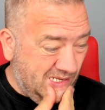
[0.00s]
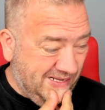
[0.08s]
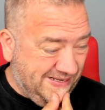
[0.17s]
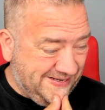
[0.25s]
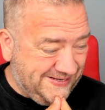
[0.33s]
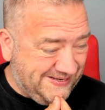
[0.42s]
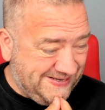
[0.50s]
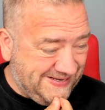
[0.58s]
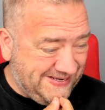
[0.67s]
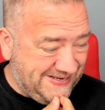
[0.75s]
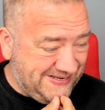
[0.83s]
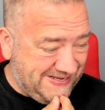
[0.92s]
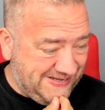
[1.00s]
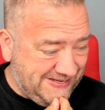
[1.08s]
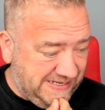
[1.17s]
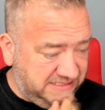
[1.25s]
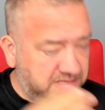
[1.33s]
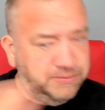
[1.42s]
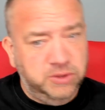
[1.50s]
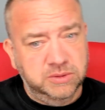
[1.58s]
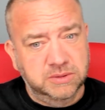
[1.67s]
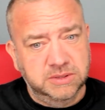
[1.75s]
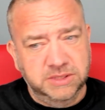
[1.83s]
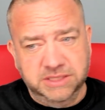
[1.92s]
I
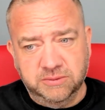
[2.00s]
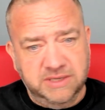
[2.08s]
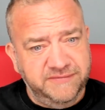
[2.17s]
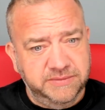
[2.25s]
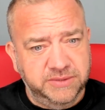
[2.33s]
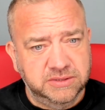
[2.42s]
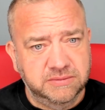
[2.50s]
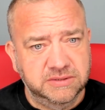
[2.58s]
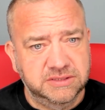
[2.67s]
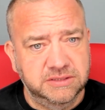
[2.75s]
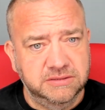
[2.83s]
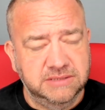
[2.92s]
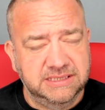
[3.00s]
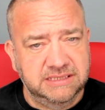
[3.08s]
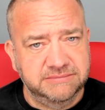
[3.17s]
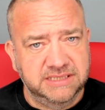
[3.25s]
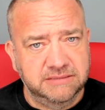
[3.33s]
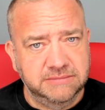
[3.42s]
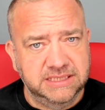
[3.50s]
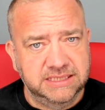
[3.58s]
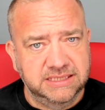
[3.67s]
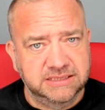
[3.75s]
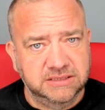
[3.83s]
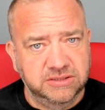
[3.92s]
support, you know, whatever the boss wants to do, I'm down with that,
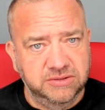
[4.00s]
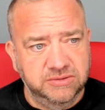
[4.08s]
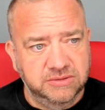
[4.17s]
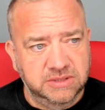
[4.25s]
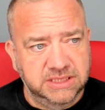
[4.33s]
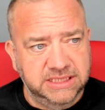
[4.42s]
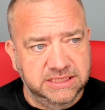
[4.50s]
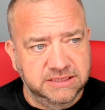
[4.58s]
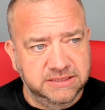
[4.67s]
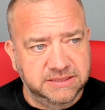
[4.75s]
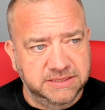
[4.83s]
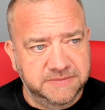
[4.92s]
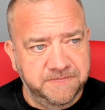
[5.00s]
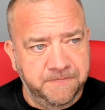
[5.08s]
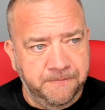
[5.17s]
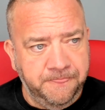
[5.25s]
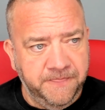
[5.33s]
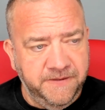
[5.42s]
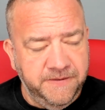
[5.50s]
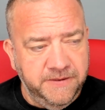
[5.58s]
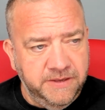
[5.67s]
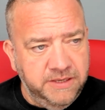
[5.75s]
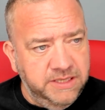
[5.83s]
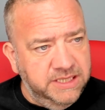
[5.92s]
that's cool. And
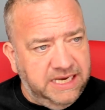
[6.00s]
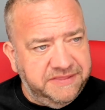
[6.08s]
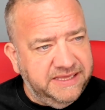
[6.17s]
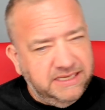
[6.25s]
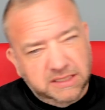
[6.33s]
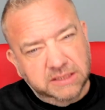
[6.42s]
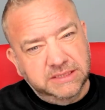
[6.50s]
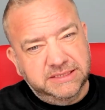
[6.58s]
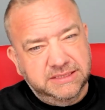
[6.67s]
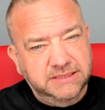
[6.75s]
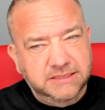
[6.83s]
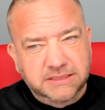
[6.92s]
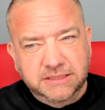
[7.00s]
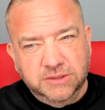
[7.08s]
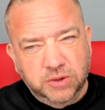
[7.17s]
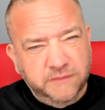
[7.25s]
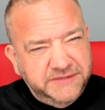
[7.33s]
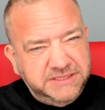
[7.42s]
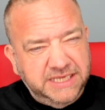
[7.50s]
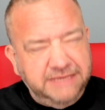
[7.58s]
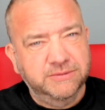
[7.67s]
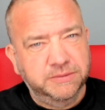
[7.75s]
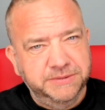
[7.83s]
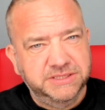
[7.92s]
I think, you know, other teams,
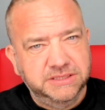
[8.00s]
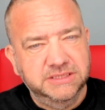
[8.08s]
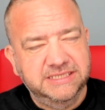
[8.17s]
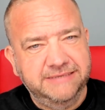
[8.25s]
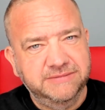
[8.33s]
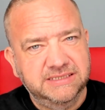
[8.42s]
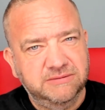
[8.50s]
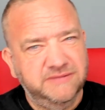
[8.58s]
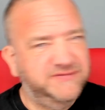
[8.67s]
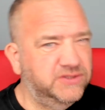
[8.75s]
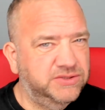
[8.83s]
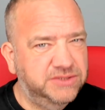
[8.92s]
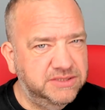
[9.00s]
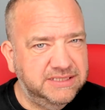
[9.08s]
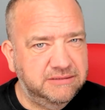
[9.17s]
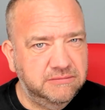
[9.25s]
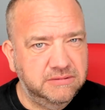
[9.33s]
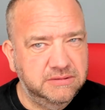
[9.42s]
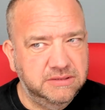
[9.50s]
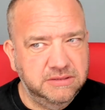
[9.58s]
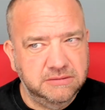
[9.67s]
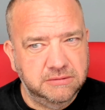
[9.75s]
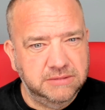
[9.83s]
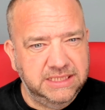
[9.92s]
opposition teams now, they've sussed us out. They know
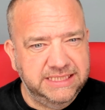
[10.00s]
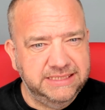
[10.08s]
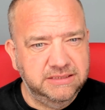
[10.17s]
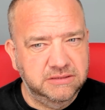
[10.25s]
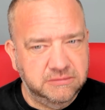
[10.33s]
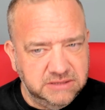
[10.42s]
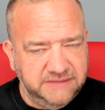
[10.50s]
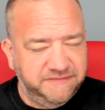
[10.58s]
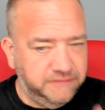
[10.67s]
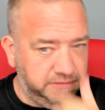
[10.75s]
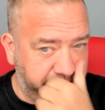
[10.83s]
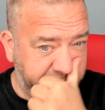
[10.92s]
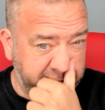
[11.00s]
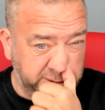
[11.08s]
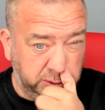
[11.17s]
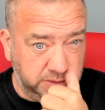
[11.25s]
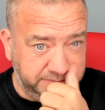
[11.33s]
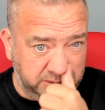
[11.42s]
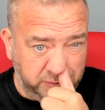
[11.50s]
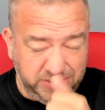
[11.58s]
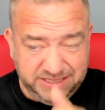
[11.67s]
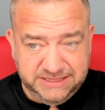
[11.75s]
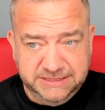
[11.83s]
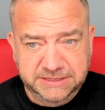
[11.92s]
what we're like. They know what that front three is all about.
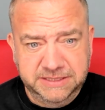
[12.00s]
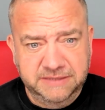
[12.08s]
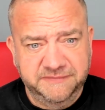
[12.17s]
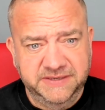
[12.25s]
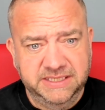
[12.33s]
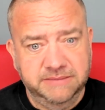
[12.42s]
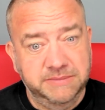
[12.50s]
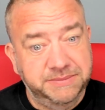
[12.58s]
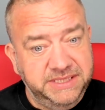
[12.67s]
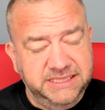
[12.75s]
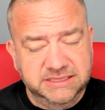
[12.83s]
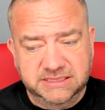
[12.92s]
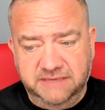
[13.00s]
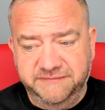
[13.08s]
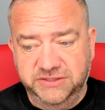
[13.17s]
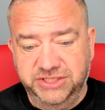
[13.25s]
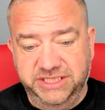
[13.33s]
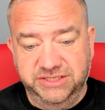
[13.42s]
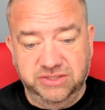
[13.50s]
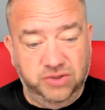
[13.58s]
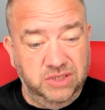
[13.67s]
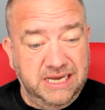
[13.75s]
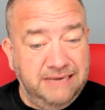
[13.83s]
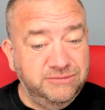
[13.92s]
And I think maybe it is time for change. All
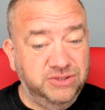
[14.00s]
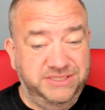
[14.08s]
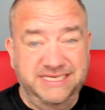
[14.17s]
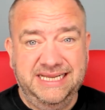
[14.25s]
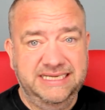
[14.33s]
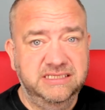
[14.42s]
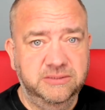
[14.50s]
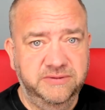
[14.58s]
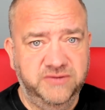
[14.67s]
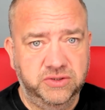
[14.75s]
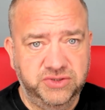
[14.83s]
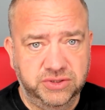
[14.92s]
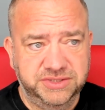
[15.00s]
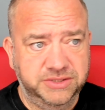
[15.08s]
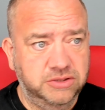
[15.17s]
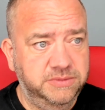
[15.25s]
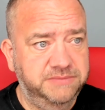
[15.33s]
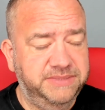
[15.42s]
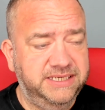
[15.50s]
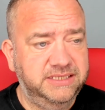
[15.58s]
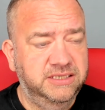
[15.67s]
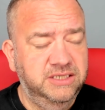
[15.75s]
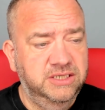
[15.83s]
I'm just delighted that we've got Jota coming back.